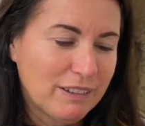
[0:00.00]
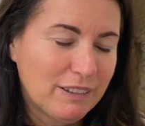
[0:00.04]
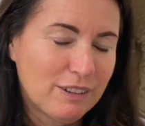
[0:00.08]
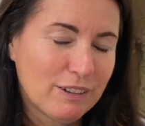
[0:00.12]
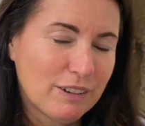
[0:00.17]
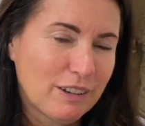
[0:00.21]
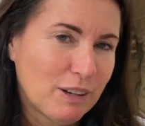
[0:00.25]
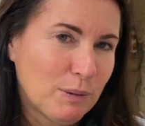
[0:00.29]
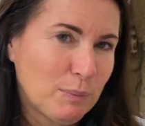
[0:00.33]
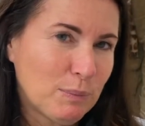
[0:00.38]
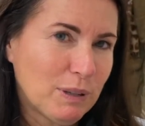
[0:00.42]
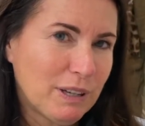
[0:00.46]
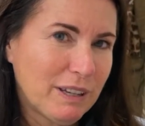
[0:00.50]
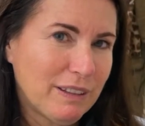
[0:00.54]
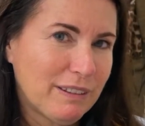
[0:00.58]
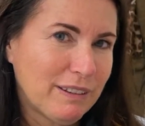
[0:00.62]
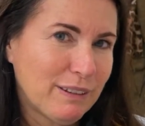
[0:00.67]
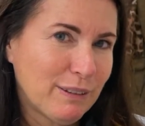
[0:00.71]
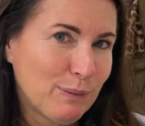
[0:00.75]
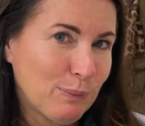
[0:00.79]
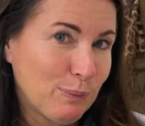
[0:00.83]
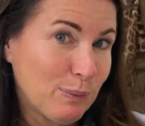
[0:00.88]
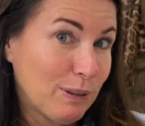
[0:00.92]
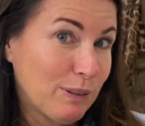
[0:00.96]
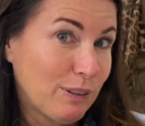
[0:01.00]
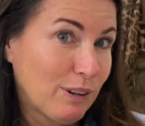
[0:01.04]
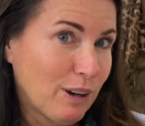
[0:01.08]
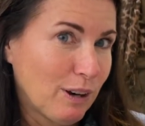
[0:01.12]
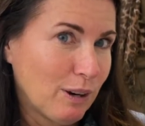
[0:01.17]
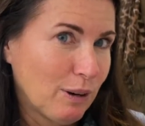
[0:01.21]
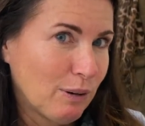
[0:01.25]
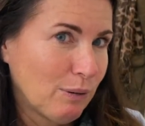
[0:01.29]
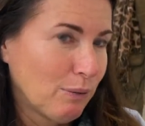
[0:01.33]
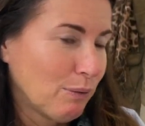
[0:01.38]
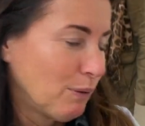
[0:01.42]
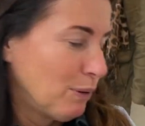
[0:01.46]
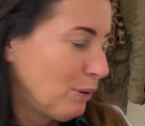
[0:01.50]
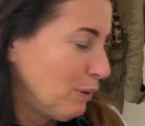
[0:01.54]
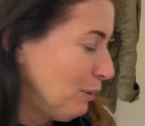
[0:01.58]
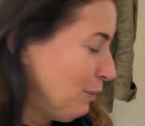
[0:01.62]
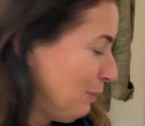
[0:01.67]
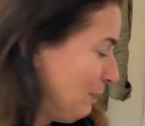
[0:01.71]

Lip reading: So I'm gonna play this with our crew.